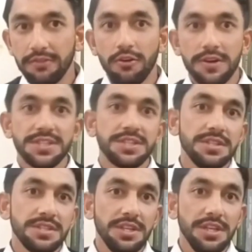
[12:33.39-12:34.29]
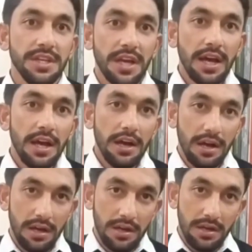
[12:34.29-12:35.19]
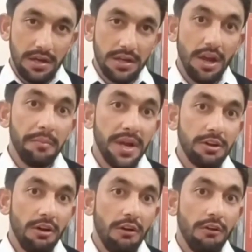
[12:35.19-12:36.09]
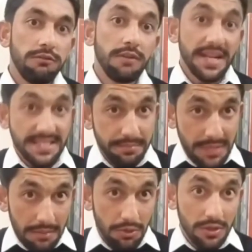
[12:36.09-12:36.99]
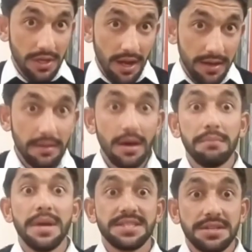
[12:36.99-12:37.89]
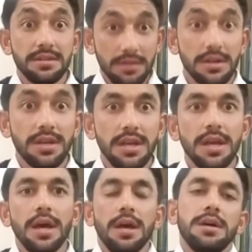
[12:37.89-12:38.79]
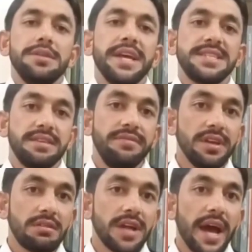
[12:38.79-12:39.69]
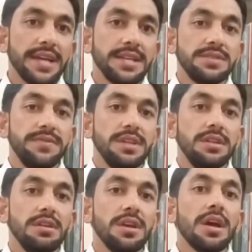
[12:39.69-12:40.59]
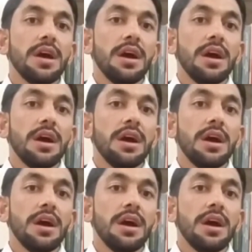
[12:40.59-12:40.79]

For instance, the government of Recep Tayyip Erdogan, based in Turkey, they sever ties with the